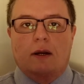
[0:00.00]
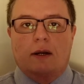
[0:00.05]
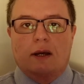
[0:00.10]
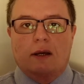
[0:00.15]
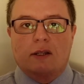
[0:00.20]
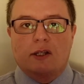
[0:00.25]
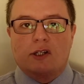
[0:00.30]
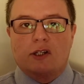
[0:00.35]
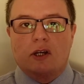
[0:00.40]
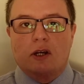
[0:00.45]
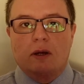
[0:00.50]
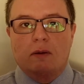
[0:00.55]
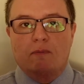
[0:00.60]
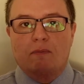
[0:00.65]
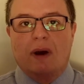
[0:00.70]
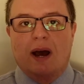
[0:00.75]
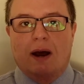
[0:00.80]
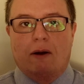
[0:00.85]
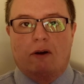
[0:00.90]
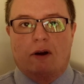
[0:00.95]
Now, the term
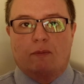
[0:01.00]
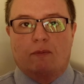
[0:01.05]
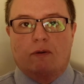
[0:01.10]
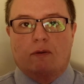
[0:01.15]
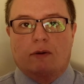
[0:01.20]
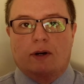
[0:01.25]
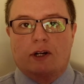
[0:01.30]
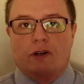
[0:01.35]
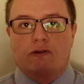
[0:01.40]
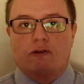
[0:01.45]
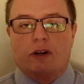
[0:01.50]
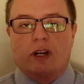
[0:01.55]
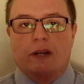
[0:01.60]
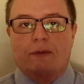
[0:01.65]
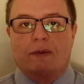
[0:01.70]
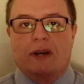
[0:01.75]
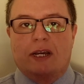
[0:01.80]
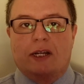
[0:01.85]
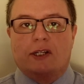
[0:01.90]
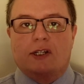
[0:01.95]
parable literally
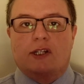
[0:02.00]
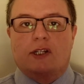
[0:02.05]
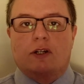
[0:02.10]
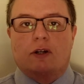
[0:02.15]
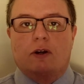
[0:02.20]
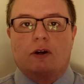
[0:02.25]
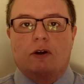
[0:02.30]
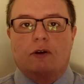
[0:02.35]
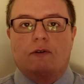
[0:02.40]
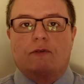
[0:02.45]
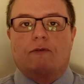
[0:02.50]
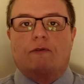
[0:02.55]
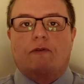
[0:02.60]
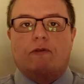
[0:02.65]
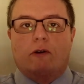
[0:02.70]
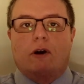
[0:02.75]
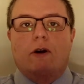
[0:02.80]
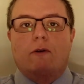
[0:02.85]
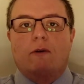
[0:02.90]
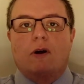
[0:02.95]
means to
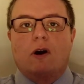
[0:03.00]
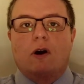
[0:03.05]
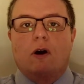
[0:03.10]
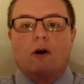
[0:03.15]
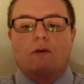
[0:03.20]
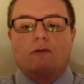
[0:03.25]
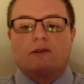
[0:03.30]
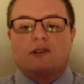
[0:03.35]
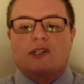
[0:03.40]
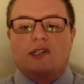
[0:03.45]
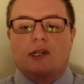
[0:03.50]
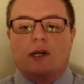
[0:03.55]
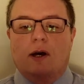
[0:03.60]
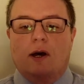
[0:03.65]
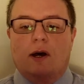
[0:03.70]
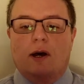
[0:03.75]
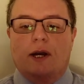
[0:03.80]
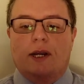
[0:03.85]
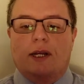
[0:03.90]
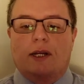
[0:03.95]
throw
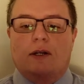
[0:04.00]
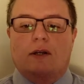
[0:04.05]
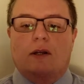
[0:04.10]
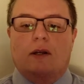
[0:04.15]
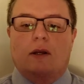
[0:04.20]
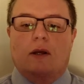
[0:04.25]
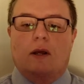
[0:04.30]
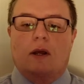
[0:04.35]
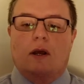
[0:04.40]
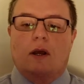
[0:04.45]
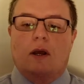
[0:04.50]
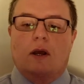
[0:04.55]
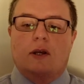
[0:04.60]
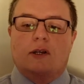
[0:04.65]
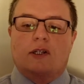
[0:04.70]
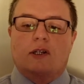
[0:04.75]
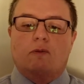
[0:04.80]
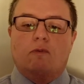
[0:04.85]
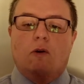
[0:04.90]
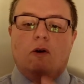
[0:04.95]
alongside.
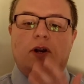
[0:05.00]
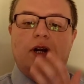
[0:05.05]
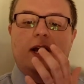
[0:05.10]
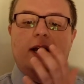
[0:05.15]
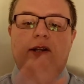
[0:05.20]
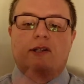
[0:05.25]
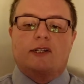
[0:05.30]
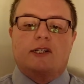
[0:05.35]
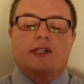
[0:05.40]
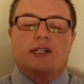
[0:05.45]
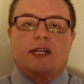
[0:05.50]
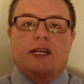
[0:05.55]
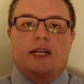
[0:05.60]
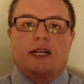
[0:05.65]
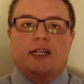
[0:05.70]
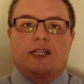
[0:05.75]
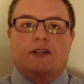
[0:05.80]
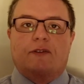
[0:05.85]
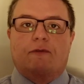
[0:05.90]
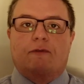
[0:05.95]
So, one entity
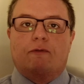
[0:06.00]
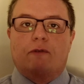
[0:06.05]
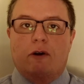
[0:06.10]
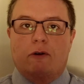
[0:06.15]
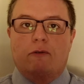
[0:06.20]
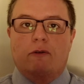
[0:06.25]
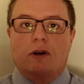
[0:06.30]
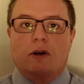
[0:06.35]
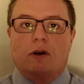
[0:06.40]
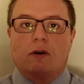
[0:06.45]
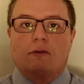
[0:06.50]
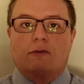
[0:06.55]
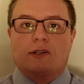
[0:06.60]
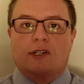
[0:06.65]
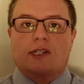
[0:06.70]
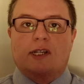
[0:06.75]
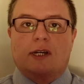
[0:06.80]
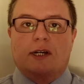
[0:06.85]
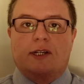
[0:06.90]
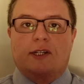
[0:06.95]
is thrown
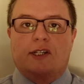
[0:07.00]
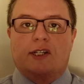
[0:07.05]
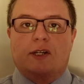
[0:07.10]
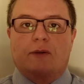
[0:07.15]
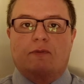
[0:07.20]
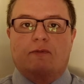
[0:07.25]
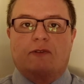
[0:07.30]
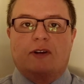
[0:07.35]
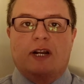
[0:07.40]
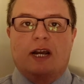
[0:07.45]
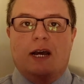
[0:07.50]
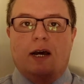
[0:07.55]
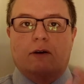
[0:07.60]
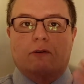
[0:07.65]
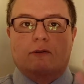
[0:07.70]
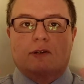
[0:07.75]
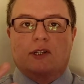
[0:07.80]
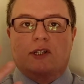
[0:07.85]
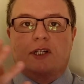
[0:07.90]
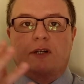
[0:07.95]
alongside something
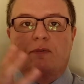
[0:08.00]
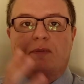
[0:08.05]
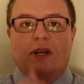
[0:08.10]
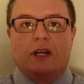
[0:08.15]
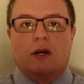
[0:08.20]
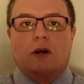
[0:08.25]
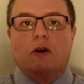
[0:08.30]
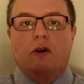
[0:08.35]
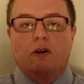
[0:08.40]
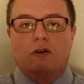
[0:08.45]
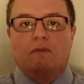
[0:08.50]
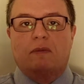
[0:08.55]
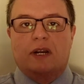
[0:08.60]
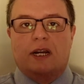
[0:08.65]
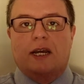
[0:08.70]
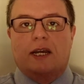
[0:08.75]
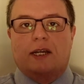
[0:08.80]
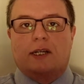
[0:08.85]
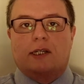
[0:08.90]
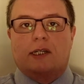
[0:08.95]
else to be
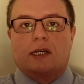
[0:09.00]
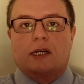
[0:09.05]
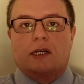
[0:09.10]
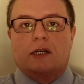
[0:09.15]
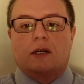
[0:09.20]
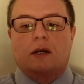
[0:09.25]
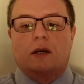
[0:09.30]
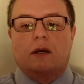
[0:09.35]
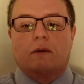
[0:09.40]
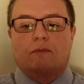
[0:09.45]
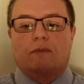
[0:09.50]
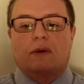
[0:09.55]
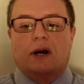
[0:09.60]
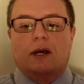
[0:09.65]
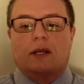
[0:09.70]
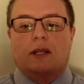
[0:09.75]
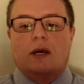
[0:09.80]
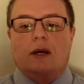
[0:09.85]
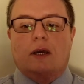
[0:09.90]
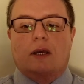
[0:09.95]
illuminated
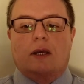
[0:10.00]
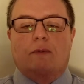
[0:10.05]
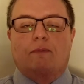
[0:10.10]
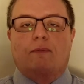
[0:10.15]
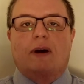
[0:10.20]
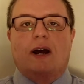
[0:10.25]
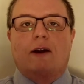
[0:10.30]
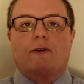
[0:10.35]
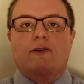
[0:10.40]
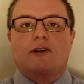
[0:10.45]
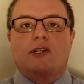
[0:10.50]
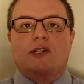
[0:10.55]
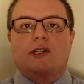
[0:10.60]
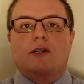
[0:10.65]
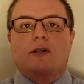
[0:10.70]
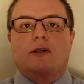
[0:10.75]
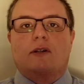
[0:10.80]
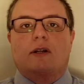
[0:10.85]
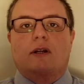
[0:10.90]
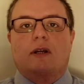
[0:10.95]
by that
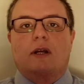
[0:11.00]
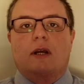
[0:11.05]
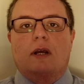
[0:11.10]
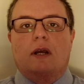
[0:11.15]
comparison.